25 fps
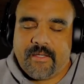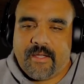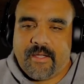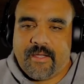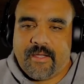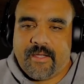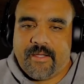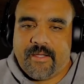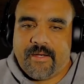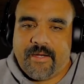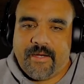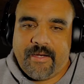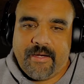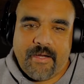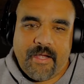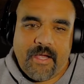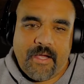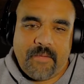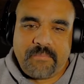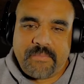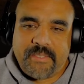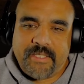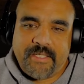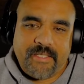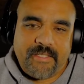and an
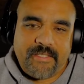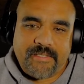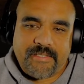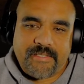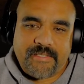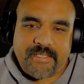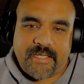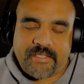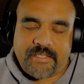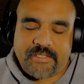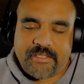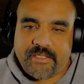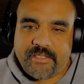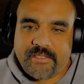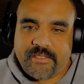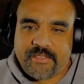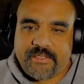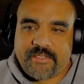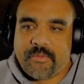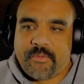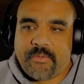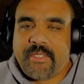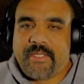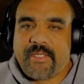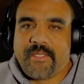updated section,
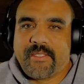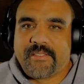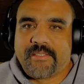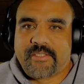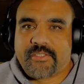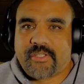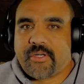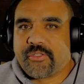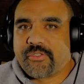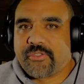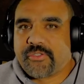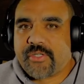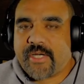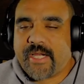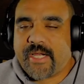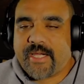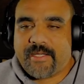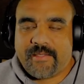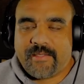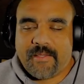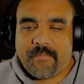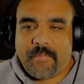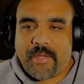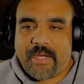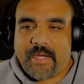so we can start
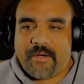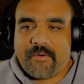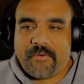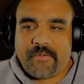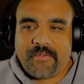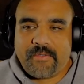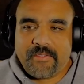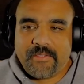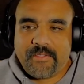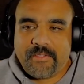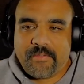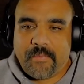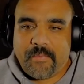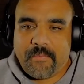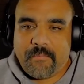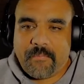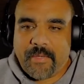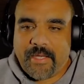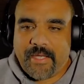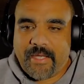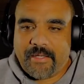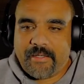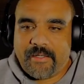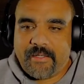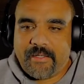tracking the power a little bit
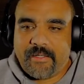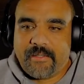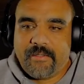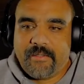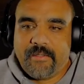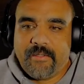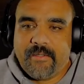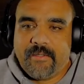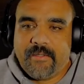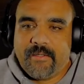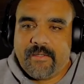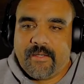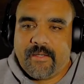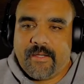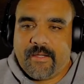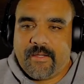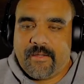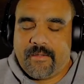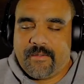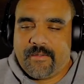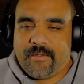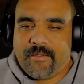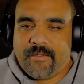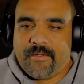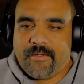better
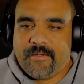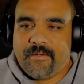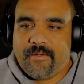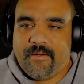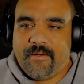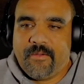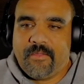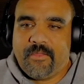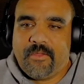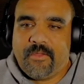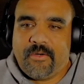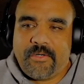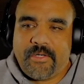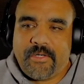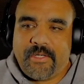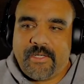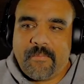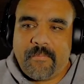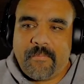and learning